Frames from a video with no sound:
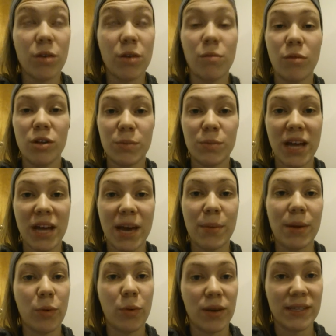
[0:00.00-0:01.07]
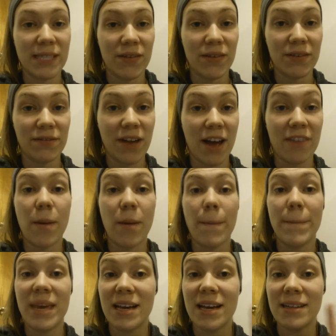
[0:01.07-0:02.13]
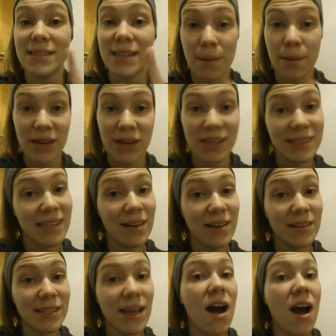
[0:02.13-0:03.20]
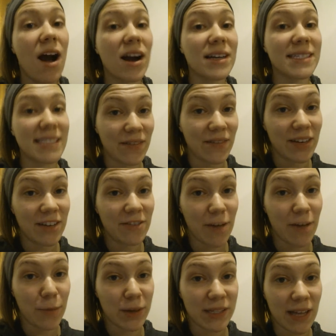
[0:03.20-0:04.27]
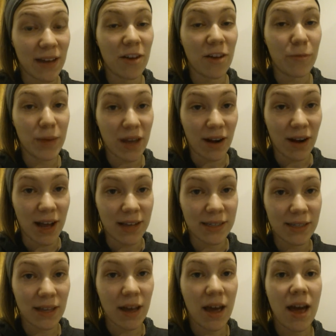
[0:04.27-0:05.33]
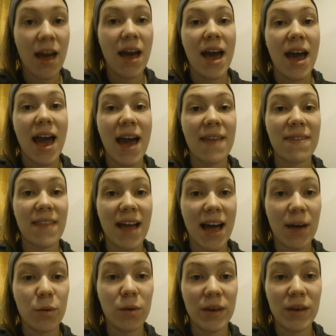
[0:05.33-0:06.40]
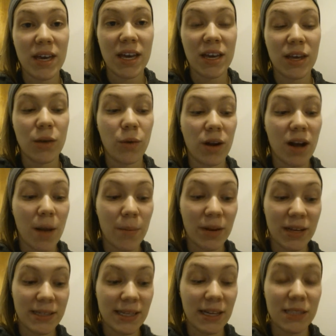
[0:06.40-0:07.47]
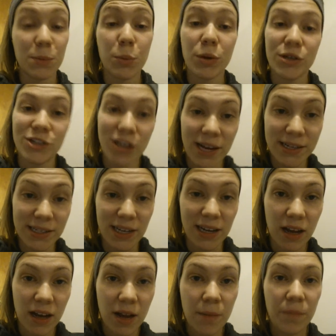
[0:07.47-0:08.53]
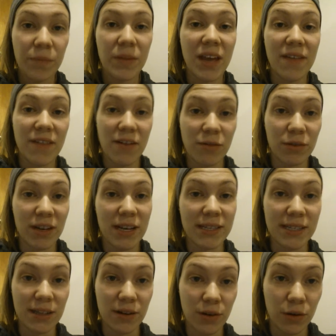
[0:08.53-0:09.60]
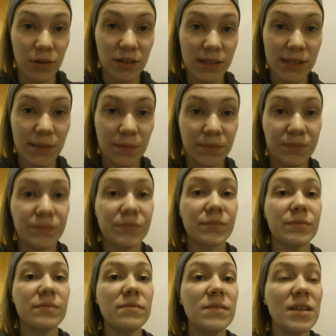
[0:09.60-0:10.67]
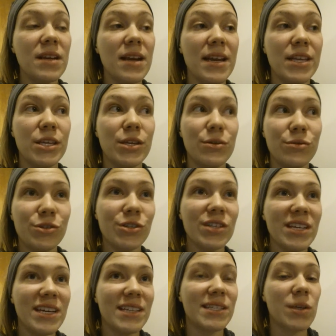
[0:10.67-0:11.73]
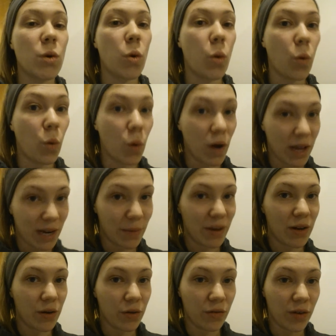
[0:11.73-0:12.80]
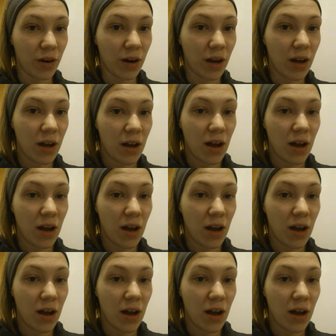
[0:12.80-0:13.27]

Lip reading: you multiply it by 0.75 because company sales are 75% of PRS. And that will be your company sales projected if everyone hits their goals. Usually it's quite a bit over